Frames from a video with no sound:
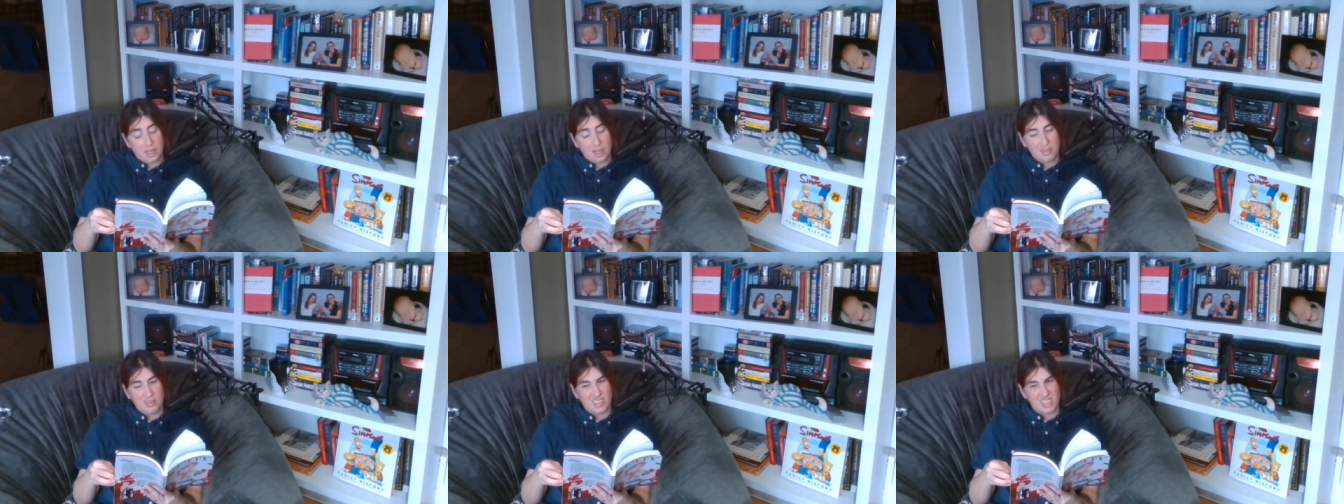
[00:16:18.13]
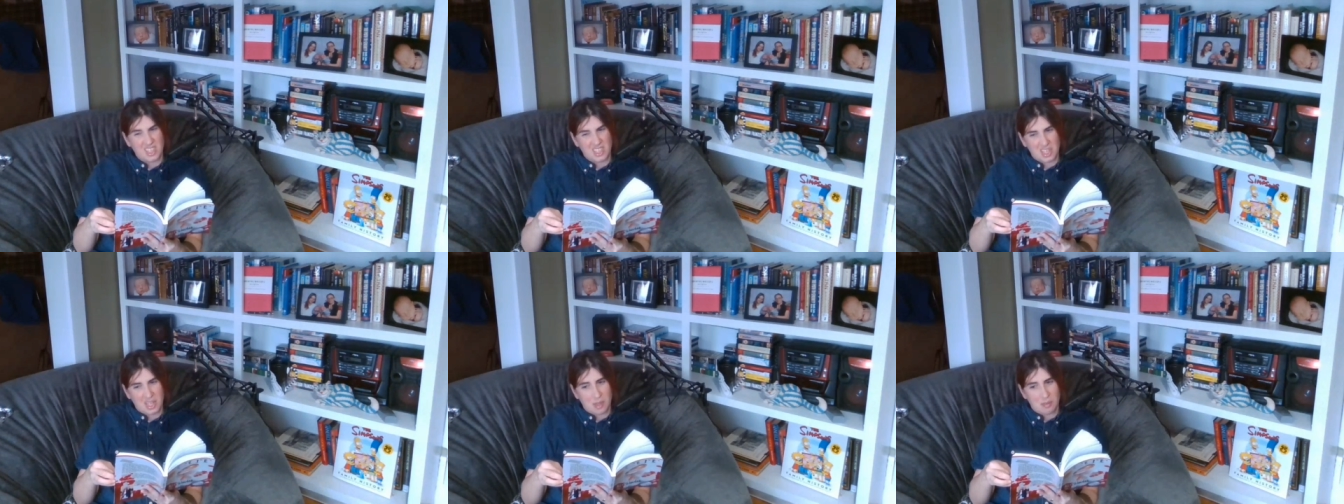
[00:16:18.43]
I've
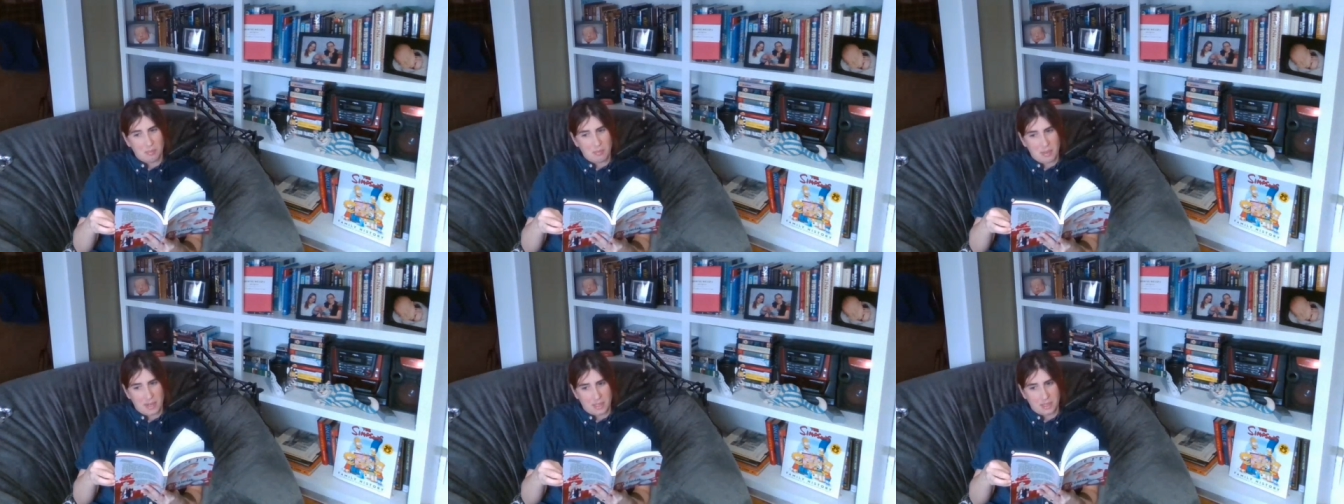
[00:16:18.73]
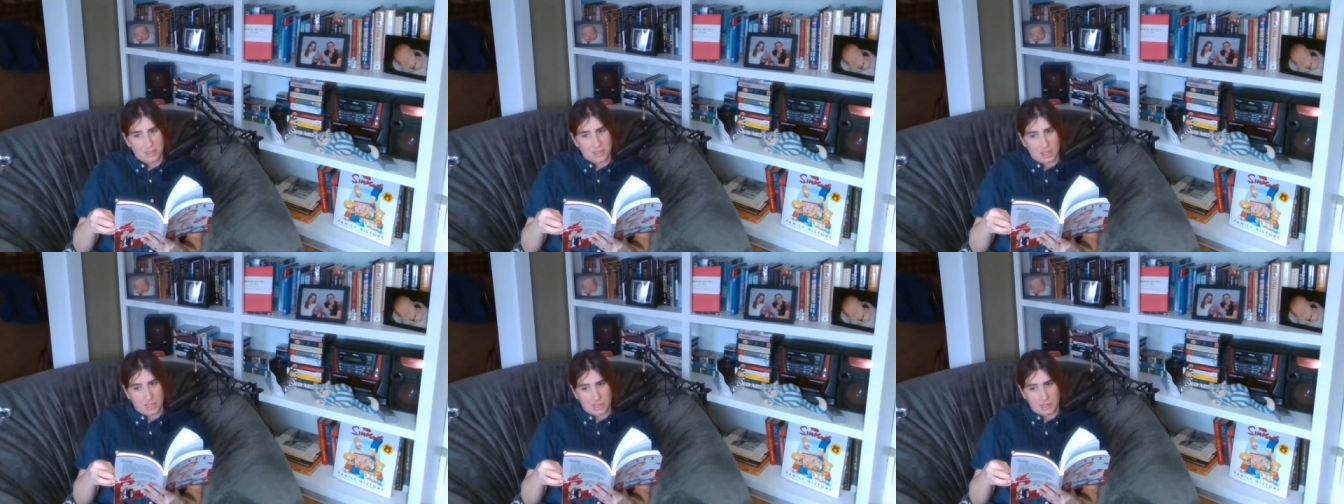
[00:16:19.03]
done a lot of
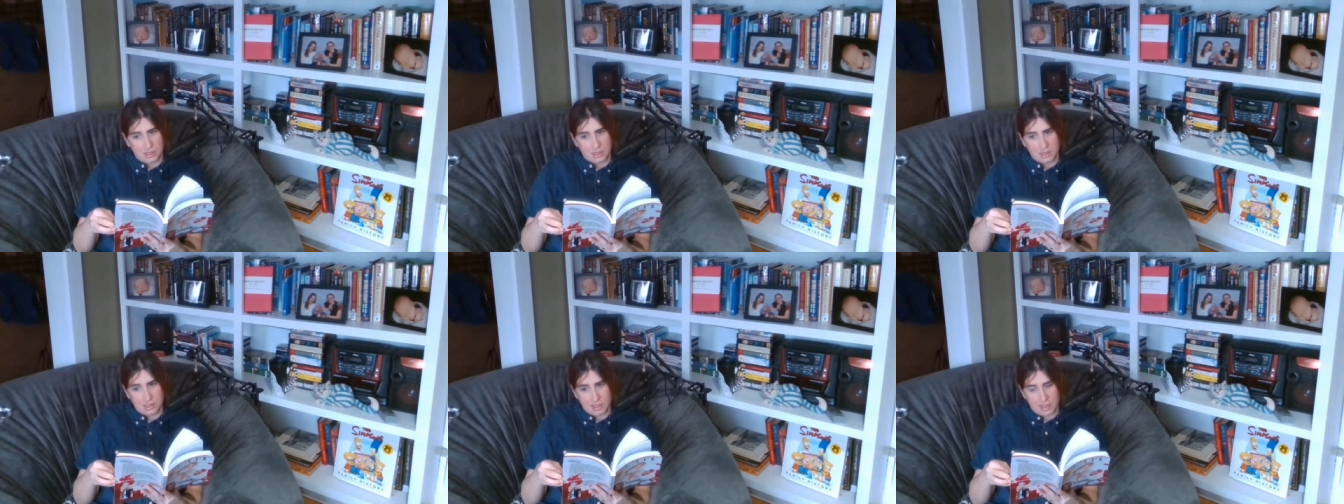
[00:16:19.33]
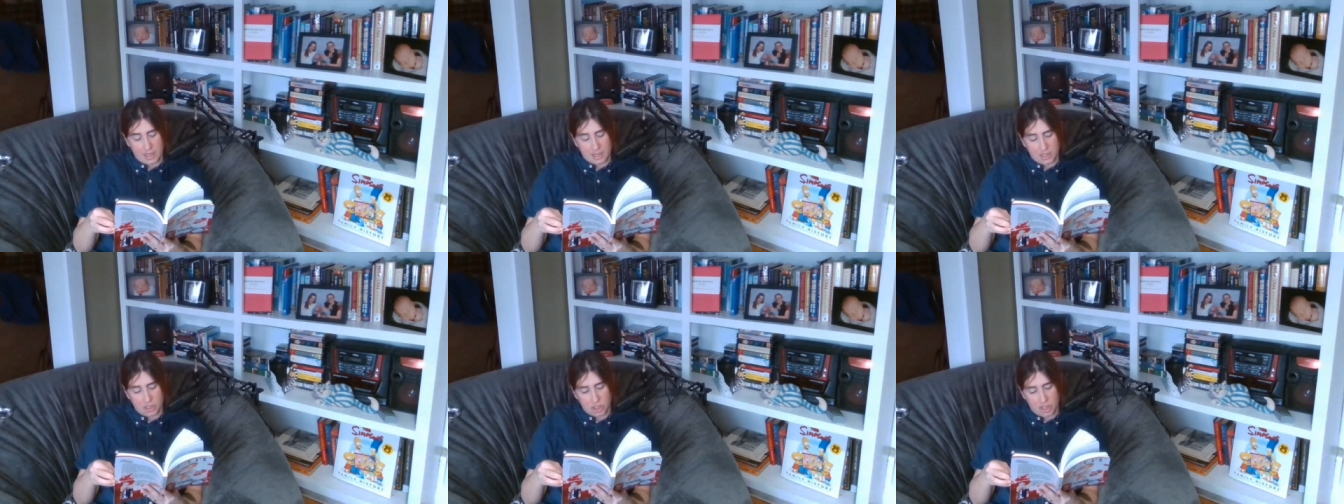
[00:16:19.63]
meditating since
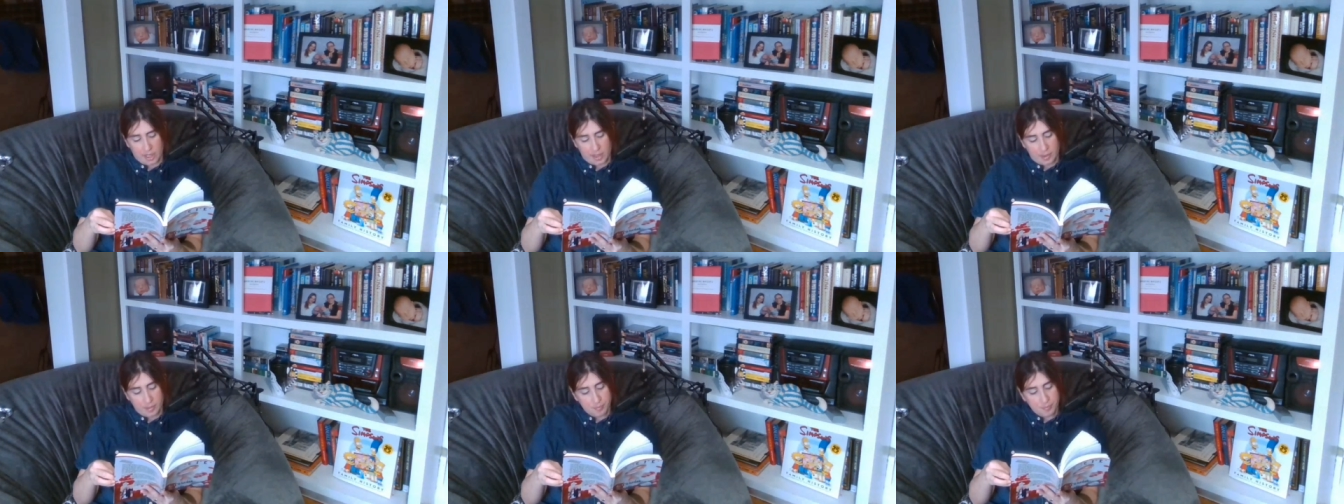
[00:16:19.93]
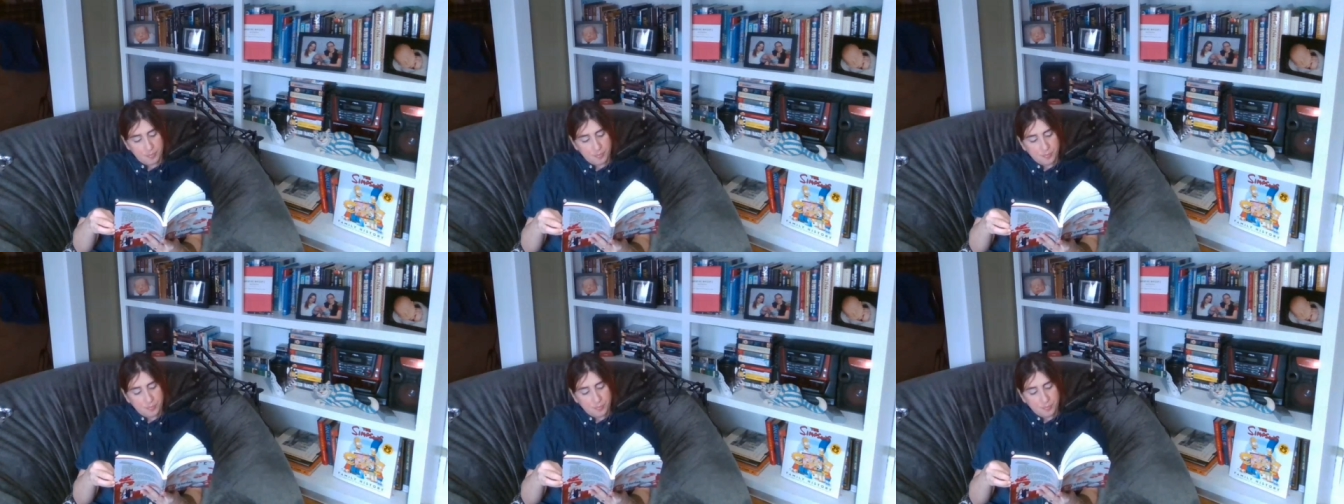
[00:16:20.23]
I got shot.